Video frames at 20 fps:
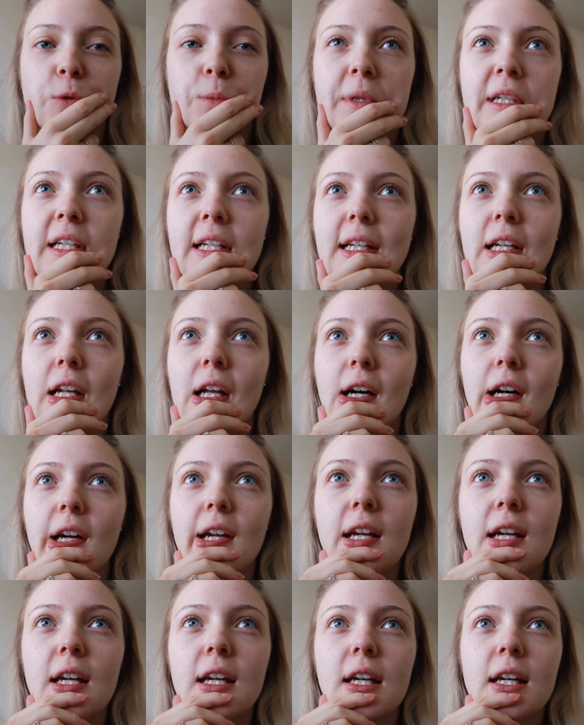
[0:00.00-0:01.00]
bit
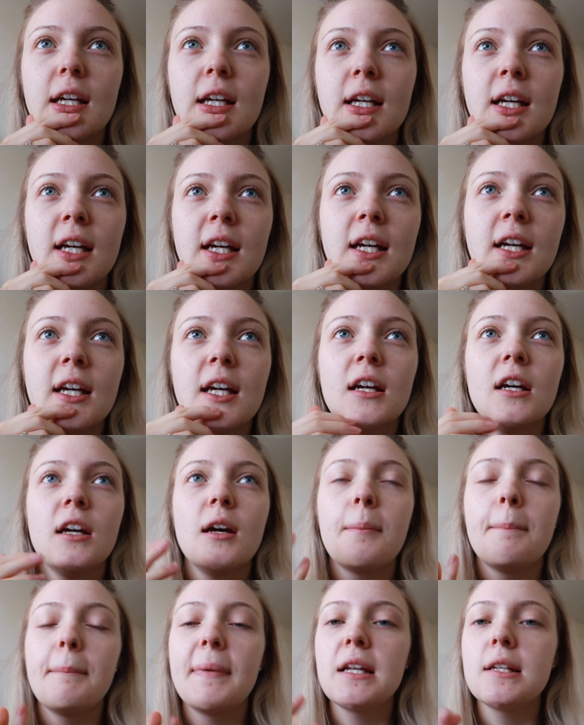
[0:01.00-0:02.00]
like
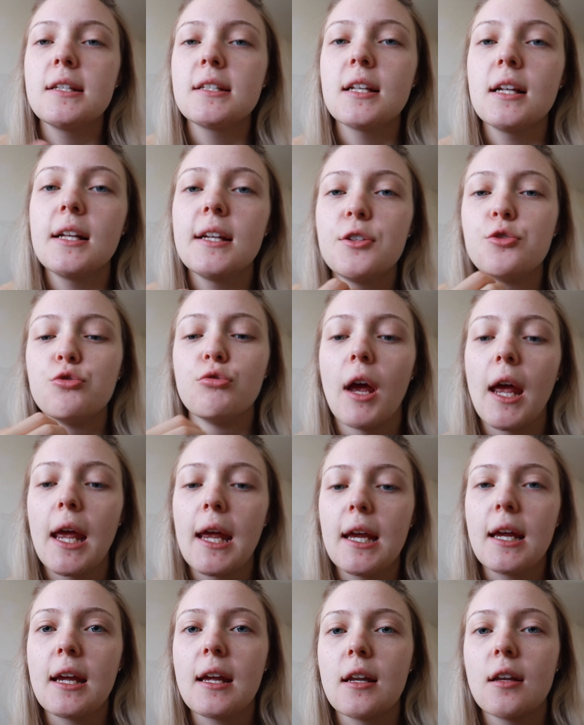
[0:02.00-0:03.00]
mentally
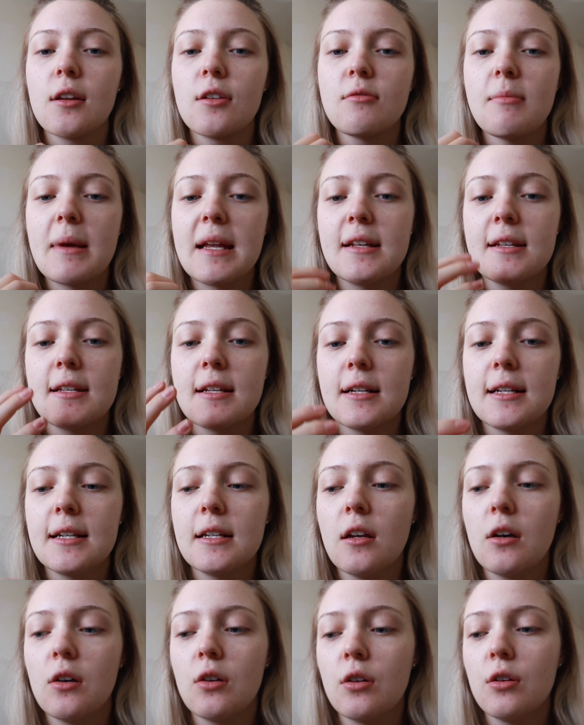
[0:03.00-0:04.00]
drained,
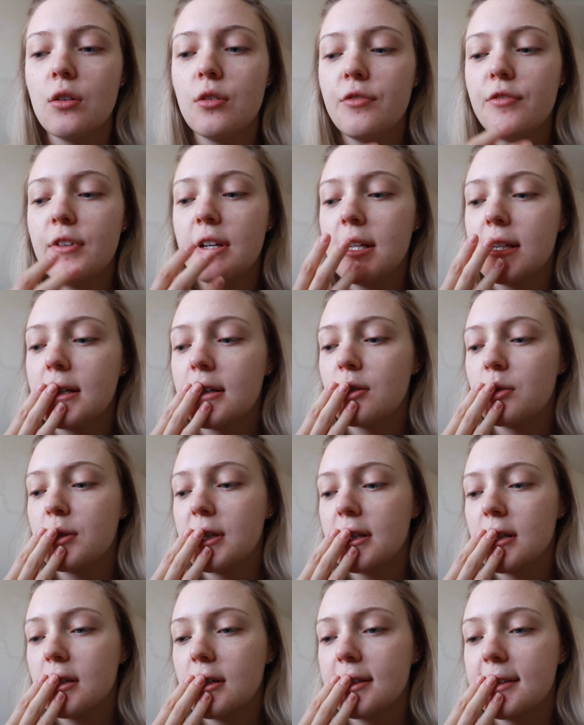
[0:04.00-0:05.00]
mentally low, feeling
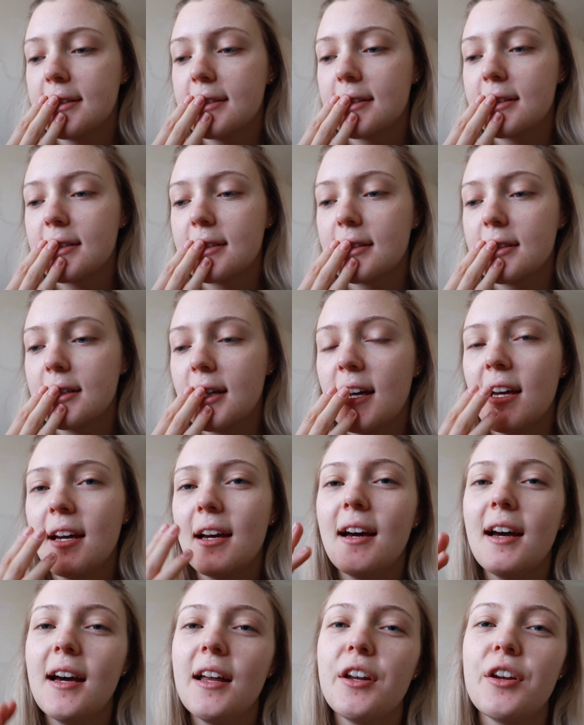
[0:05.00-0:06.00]
quite like
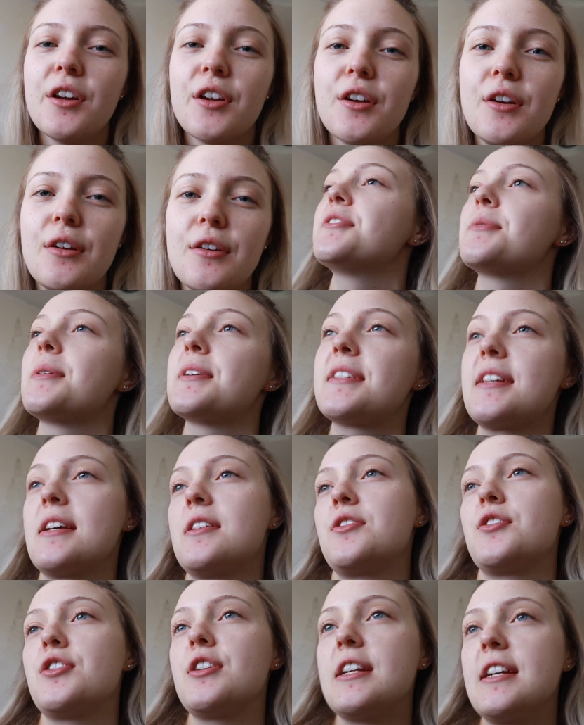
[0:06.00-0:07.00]
I don't know. So
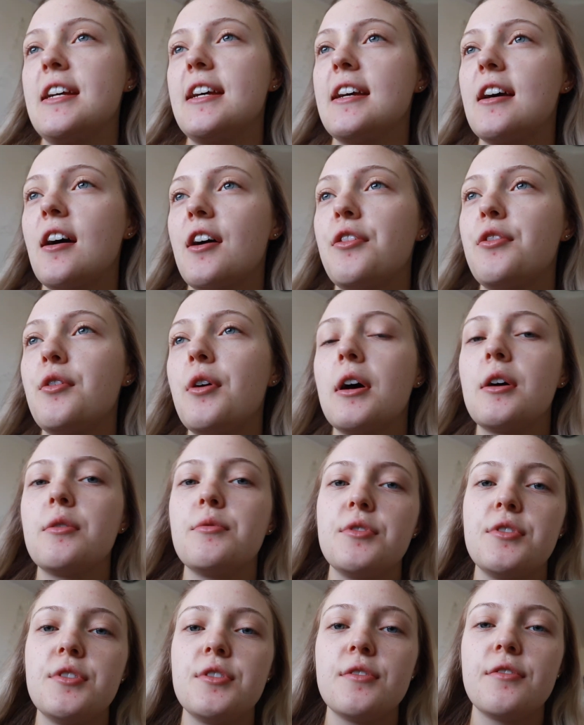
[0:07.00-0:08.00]
essentially I thought I
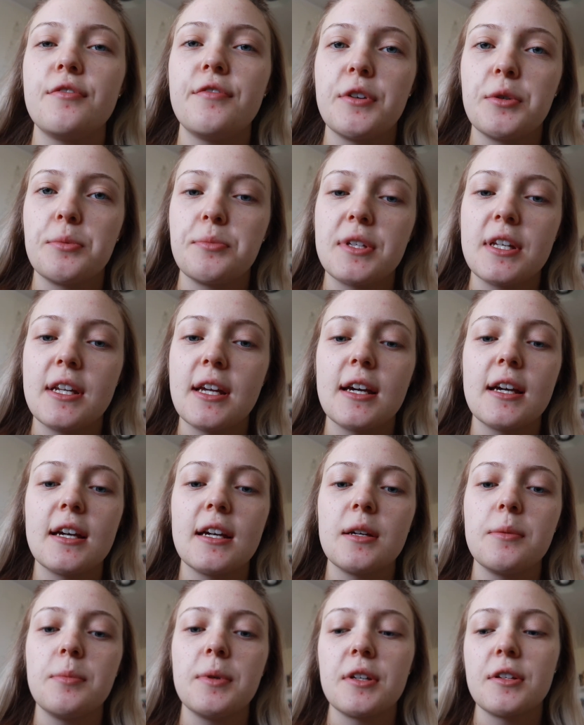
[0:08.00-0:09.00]
would film
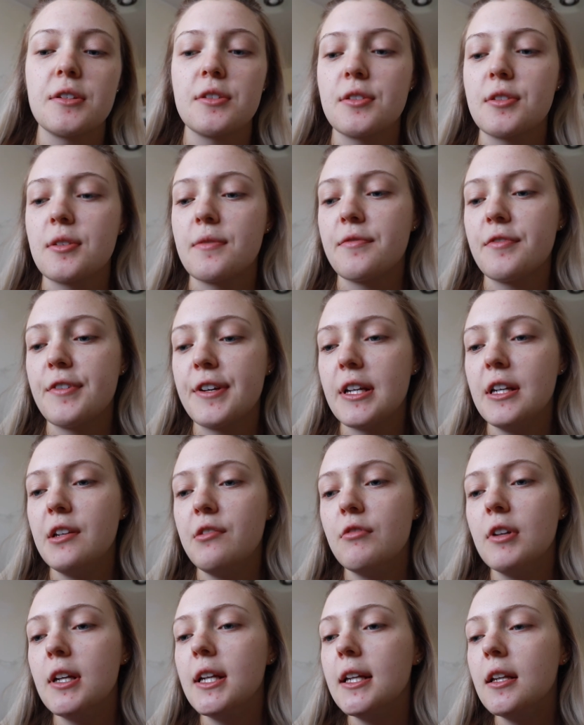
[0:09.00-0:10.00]
today because I'm
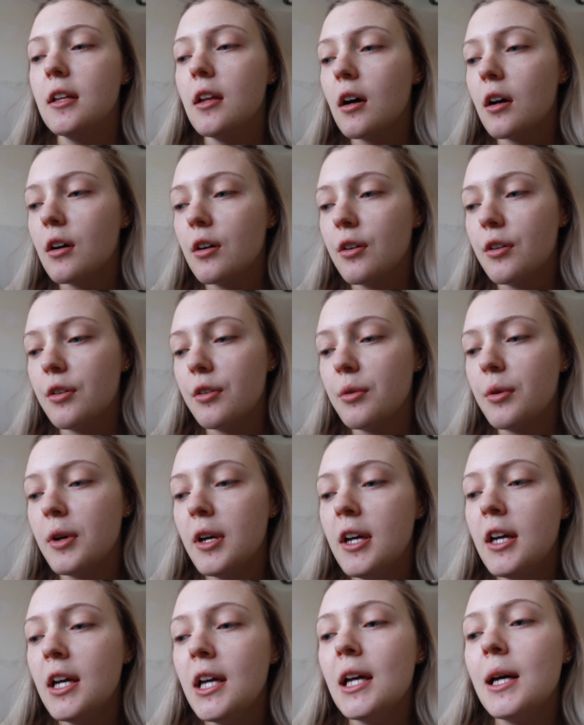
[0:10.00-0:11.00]
feeling really low
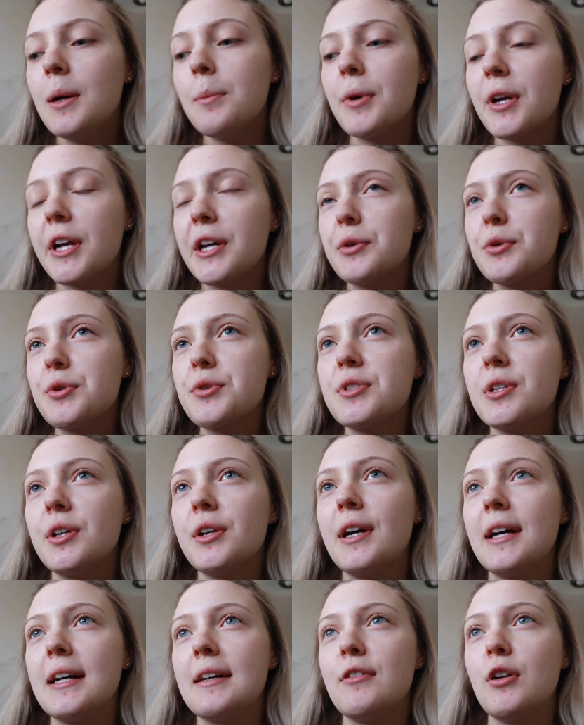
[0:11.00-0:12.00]
but I
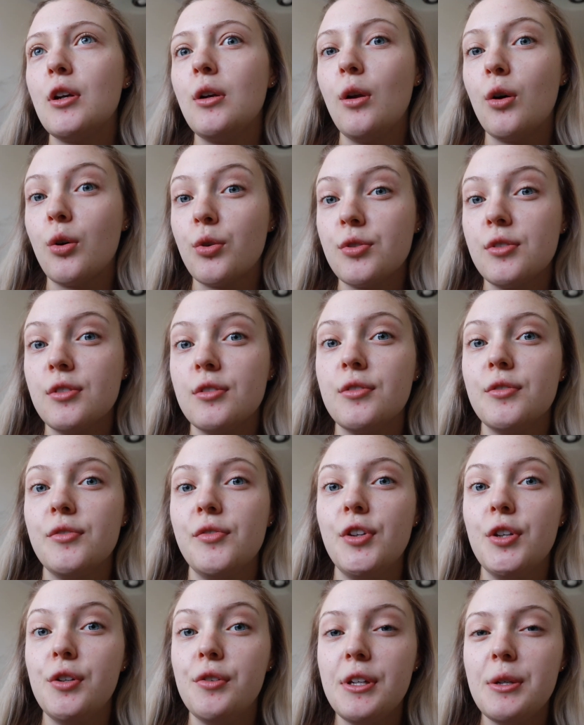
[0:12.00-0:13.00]
also have a lot
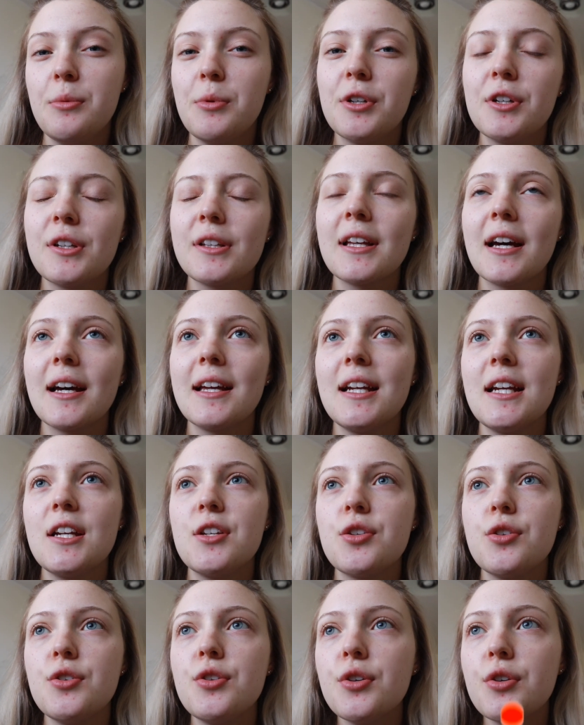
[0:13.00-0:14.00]
of uni work that I need
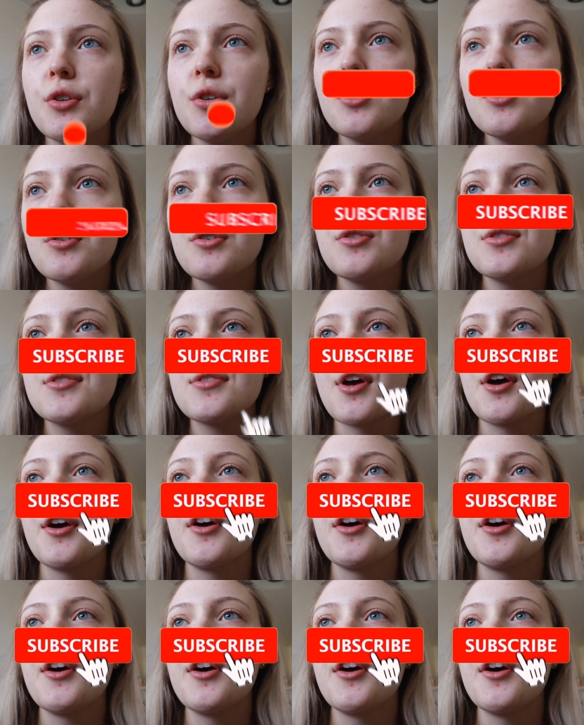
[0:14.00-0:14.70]
to do so